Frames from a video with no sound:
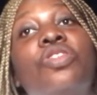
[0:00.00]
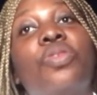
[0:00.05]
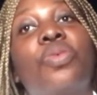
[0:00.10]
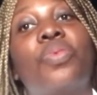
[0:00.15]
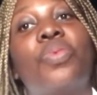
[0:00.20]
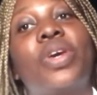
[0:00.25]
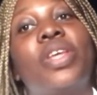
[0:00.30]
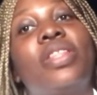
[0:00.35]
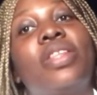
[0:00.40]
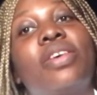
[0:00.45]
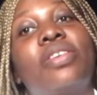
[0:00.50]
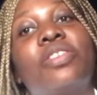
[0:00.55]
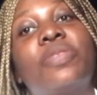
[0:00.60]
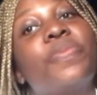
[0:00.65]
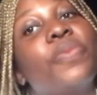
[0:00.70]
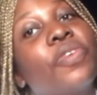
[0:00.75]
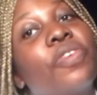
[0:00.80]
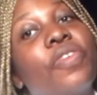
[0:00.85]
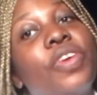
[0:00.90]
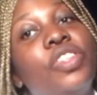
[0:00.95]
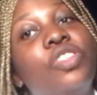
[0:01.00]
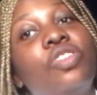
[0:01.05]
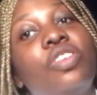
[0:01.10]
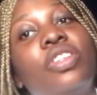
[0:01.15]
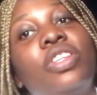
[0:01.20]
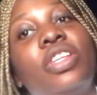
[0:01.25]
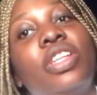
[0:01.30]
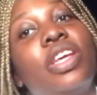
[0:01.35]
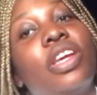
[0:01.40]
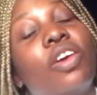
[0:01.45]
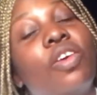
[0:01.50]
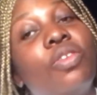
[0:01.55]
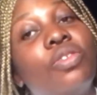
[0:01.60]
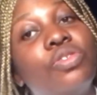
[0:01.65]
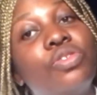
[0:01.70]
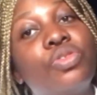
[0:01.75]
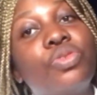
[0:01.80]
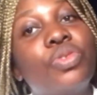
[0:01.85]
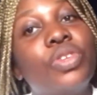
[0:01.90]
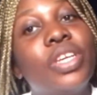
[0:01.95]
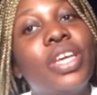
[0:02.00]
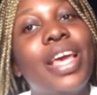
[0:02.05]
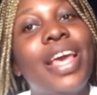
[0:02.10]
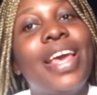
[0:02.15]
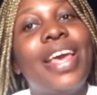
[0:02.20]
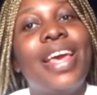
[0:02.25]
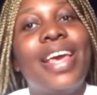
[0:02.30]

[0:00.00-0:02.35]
or when there's progression in a country,